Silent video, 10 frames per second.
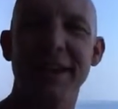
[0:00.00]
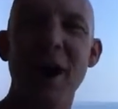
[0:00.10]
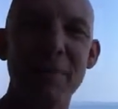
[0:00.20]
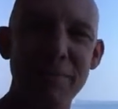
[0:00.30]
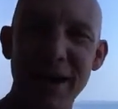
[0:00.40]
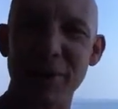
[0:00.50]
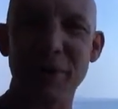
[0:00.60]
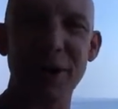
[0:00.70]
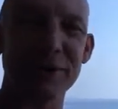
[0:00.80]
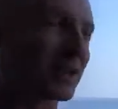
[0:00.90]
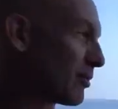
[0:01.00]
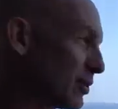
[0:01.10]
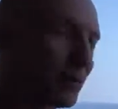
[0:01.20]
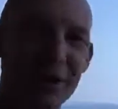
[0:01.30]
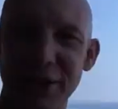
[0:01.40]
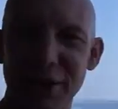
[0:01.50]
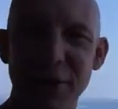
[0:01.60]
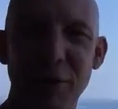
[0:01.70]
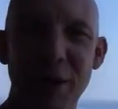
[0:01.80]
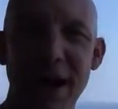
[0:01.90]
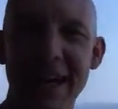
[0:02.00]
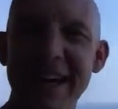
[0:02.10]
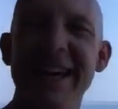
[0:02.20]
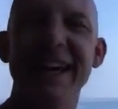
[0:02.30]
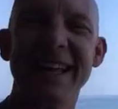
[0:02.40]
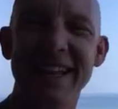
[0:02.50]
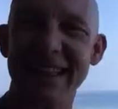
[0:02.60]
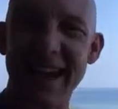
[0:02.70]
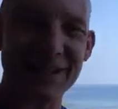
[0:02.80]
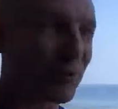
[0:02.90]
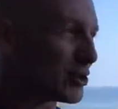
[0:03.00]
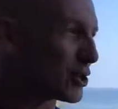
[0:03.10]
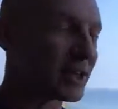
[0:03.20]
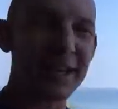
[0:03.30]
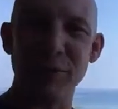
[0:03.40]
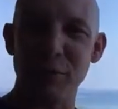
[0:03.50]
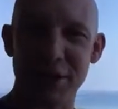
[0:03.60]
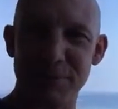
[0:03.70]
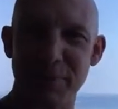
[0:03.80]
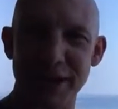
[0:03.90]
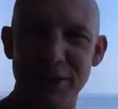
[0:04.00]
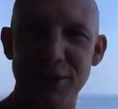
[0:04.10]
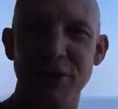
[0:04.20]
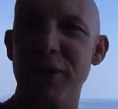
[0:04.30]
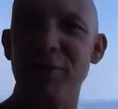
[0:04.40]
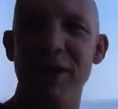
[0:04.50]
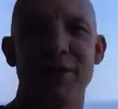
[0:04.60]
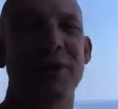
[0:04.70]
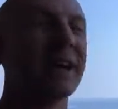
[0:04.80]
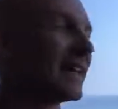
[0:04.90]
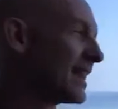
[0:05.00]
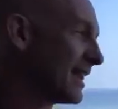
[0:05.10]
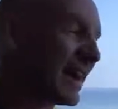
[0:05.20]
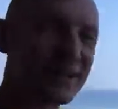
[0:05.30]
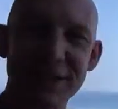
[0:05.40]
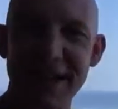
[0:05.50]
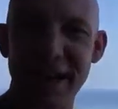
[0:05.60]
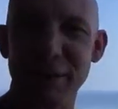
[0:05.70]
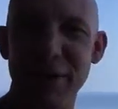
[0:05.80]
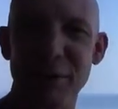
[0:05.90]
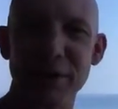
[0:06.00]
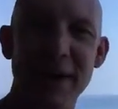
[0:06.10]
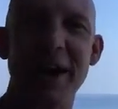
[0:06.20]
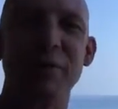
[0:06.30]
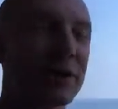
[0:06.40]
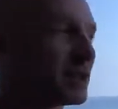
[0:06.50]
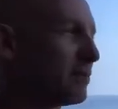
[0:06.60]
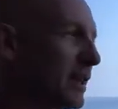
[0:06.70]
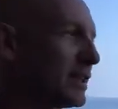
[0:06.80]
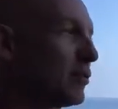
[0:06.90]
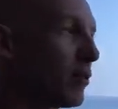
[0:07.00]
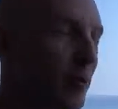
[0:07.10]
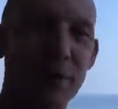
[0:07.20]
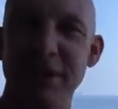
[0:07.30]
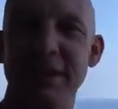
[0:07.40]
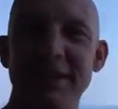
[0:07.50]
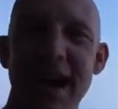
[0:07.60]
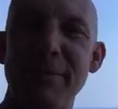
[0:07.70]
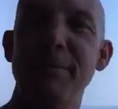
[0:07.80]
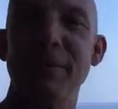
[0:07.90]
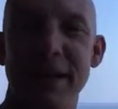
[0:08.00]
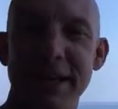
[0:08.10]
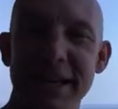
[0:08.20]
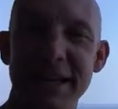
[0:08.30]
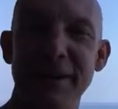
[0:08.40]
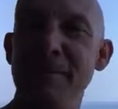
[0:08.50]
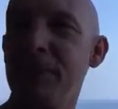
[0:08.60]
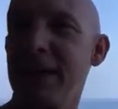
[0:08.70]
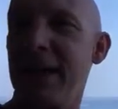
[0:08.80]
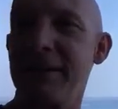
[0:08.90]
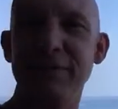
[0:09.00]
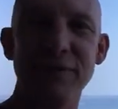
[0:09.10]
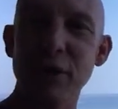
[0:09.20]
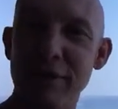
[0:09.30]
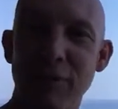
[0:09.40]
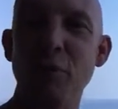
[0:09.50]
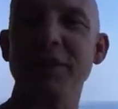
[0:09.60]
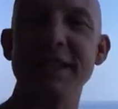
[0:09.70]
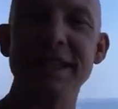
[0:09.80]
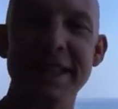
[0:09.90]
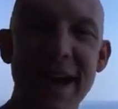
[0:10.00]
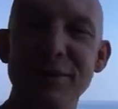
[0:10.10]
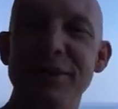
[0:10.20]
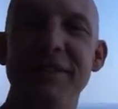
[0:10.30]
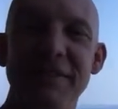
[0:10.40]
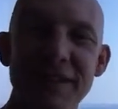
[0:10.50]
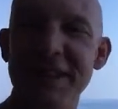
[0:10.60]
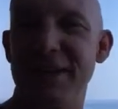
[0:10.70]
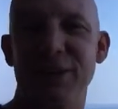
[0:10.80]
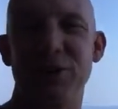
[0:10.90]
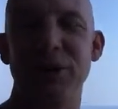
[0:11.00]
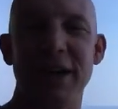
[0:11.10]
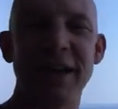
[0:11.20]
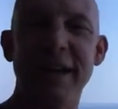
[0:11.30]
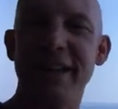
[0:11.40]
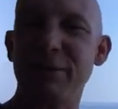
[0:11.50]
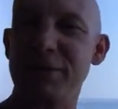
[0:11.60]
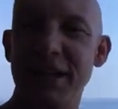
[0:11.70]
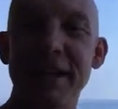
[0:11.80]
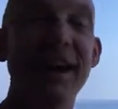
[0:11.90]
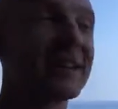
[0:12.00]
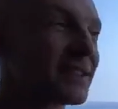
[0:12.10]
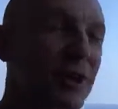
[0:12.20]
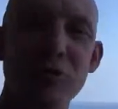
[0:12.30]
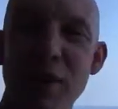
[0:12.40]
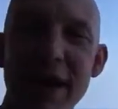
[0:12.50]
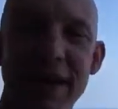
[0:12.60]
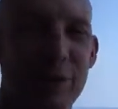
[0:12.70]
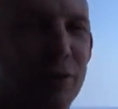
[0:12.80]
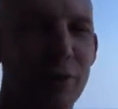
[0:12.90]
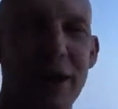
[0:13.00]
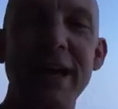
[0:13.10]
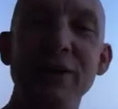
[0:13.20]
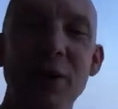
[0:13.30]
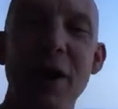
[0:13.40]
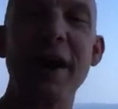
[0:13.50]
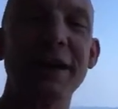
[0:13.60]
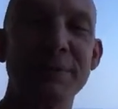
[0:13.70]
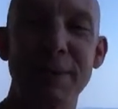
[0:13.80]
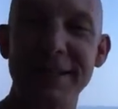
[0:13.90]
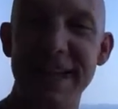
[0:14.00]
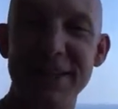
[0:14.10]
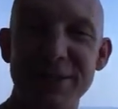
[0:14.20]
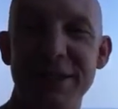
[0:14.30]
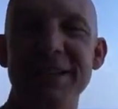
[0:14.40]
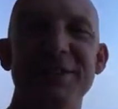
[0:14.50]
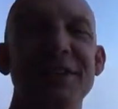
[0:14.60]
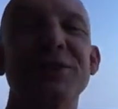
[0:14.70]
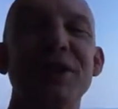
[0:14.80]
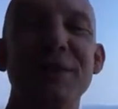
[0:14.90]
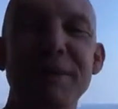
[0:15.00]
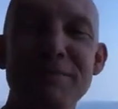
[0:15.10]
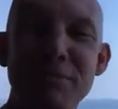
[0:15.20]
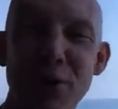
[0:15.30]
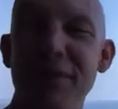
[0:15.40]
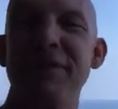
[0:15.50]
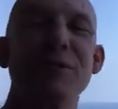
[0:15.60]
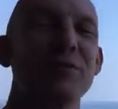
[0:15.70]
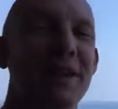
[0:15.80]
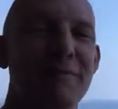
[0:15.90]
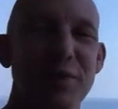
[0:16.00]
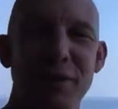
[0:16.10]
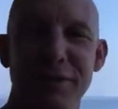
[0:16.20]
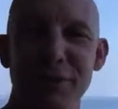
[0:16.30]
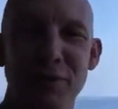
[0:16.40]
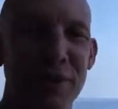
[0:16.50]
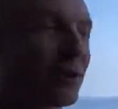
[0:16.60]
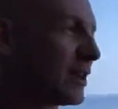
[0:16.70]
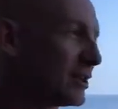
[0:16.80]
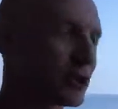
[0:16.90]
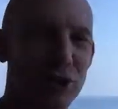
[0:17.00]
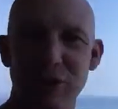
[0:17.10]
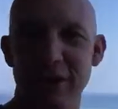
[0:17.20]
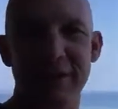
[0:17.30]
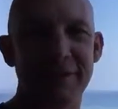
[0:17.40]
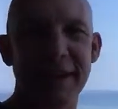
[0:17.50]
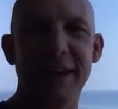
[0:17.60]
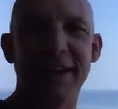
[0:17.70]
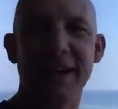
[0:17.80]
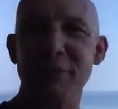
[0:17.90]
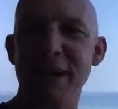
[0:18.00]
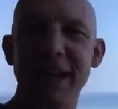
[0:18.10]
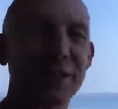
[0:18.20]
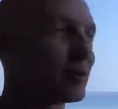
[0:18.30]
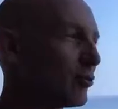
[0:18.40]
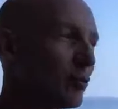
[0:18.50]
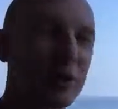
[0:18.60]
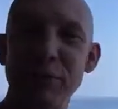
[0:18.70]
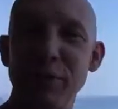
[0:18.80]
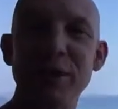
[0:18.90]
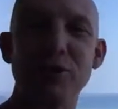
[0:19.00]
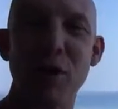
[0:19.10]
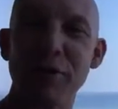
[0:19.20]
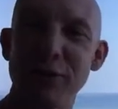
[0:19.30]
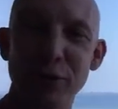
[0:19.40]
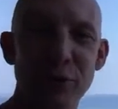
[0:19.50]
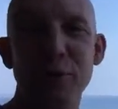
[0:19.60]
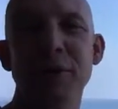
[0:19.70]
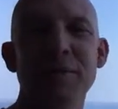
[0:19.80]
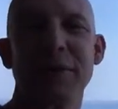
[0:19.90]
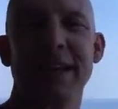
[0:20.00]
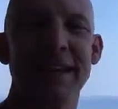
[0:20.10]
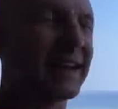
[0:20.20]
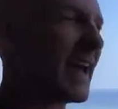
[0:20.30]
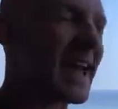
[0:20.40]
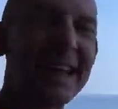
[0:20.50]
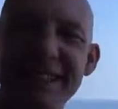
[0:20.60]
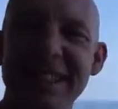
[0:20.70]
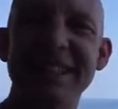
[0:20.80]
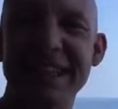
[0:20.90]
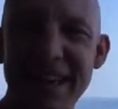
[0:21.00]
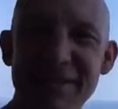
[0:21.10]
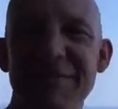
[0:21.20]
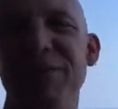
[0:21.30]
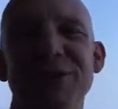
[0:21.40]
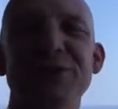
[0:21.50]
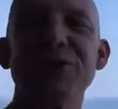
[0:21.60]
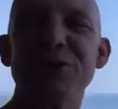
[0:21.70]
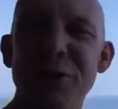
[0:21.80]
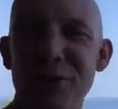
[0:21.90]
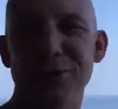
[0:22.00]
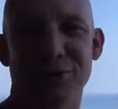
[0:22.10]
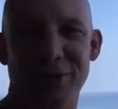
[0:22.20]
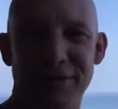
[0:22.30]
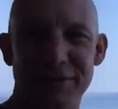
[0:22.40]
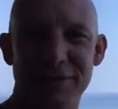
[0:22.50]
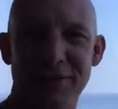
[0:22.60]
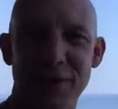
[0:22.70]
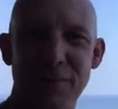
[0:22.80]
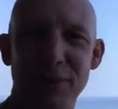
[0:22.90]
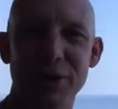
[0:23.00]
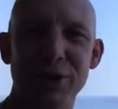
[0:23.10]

humpback whales like we're doing here in Hawaii, that's what you're going to get. We expected great weather. That's the kind of weather we got. We expected when we went to the top of Mauna Kea at nearly 14,000 feet yesterday. They were saying, no, it's going to rain. And we're going like, no, our expectation is it's going to be perfect. We're going to have perfect weather. And sure enough, we drove through 8 to 10 foot snowdrifts from the